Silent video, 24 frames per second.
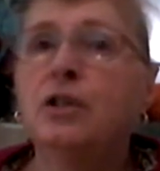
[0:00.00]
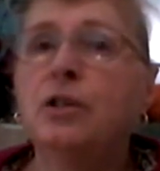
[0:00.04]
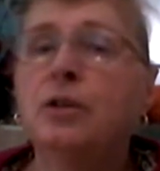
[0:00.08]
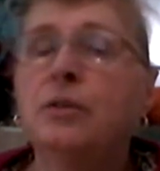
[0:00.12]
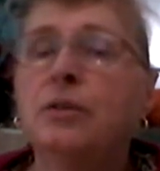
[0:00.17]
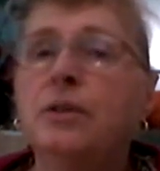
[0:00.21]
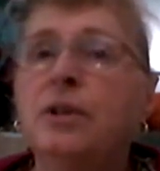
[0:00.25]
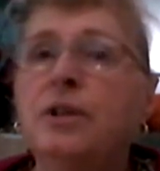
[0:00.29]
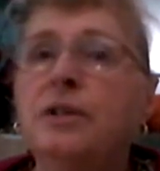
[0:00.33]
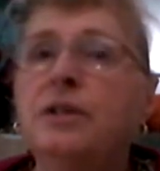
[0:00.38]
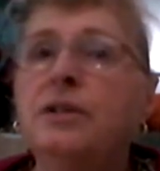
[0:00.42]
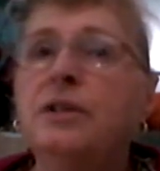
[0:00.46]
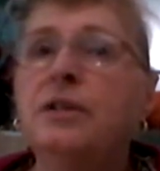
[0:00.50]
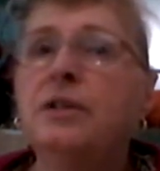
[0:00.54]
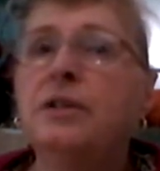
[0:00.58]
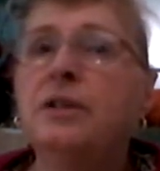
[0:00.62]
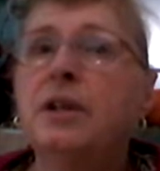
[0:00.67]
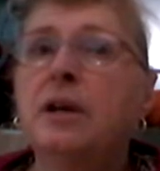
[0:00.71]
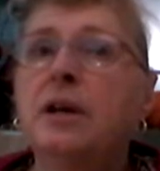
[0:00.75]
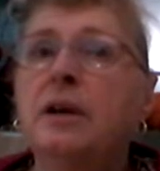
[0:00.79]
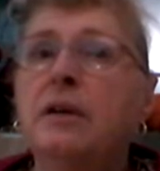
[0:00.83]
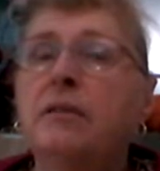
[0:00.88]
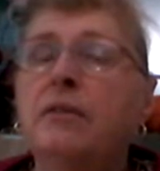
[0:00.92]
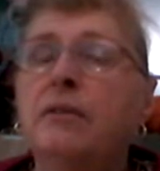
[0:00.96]
So this is
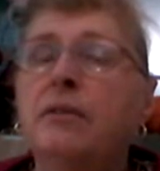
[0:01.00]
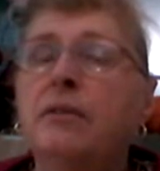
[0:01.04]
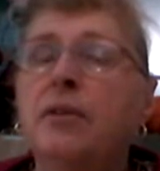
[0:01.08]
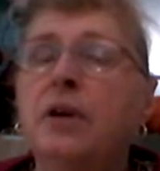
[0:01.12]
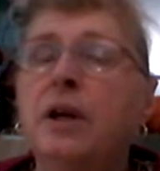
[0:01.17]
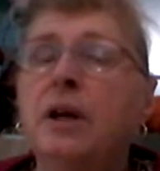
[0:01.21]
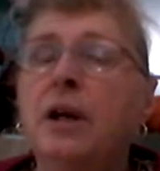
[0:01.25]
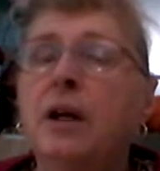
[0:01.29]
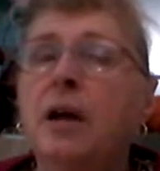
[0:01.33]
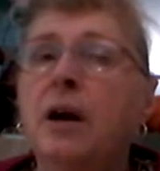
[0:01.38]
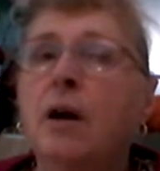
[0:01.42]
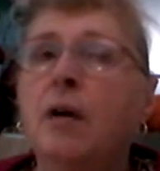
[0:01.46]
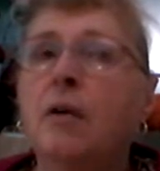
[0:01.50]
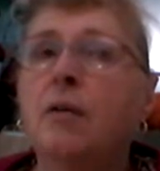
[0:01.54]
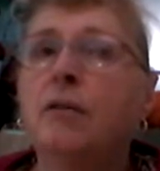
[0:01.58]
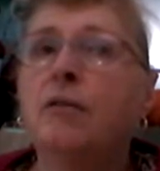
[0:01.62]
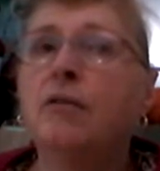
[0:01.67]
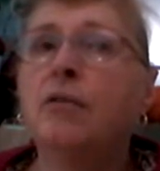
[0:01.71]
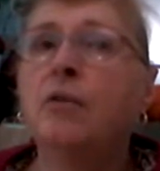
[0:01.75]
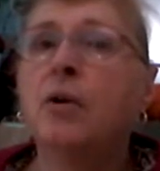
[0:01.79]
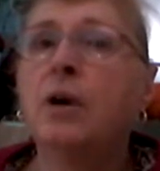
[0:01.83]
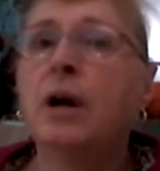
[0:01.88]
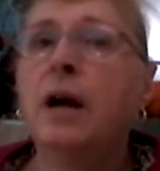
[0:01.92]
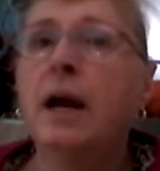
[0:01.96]
a video
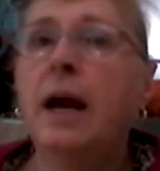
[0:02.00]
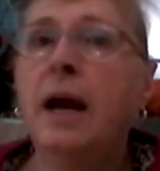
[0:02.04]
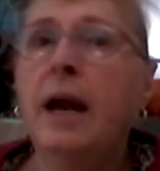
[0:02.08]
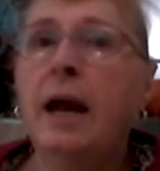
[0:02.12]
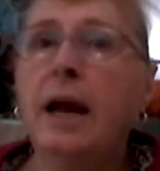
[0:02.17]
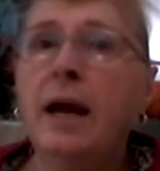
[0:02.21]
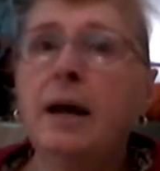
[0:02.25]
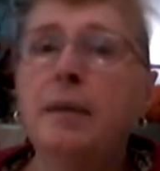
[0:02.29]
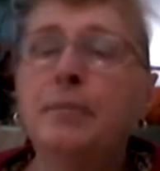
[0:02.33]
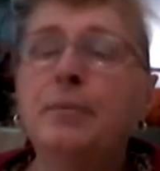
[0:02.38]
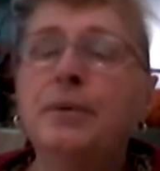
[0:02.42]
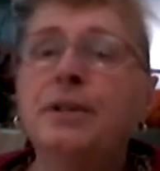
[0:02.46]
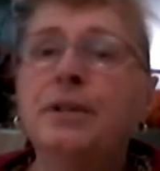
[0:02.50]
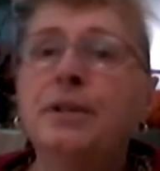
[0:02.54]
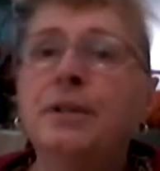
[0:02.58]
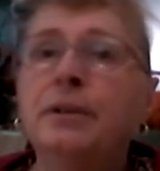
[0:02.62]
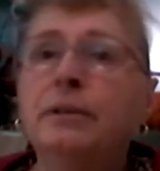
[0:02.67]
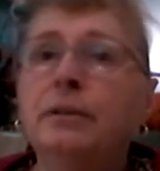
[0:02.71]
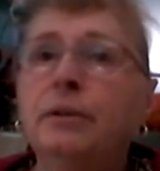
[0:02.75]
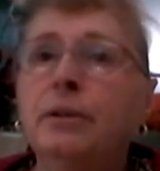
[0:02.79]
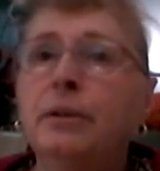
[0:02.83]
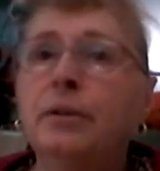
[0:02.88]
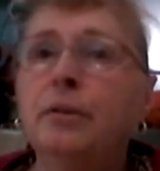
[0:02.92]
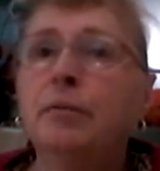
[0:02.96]
for
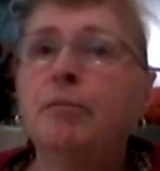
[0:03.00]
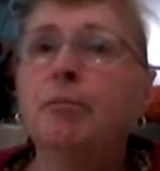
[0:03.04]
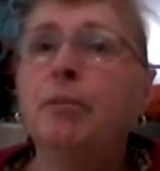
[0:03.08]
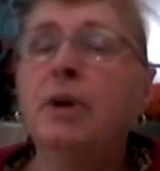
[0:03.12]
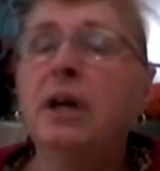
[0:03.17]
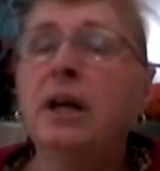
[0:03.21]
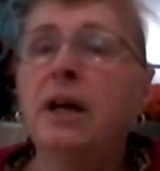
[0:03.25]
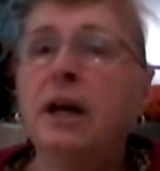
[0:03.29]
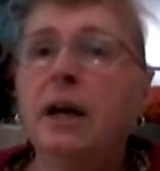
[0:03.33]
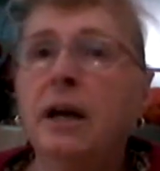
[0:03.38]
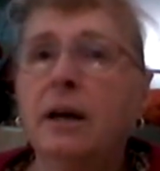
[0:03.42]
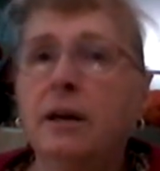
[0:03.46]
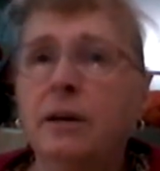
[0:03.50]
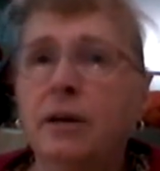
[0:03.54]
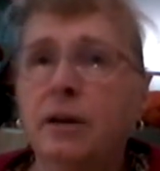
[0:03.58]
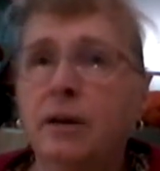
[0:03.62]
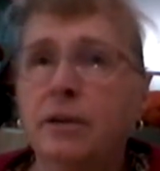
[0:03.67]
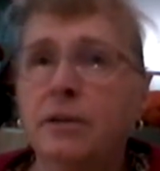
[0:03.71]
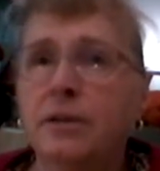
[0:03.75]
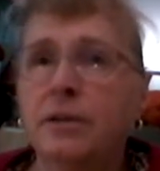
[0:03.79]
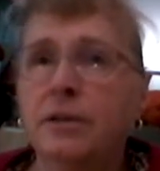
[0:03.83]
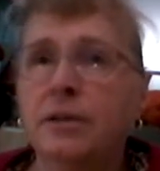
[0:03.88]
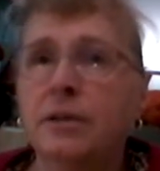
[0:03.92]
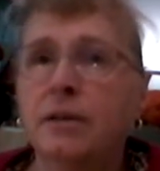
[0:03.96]
absolute
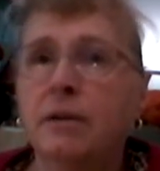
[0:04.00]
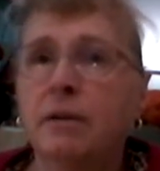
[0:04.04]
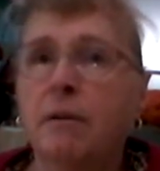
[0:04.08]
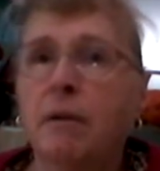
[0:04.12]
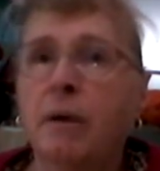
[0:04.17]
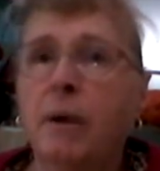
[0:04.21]
beginners.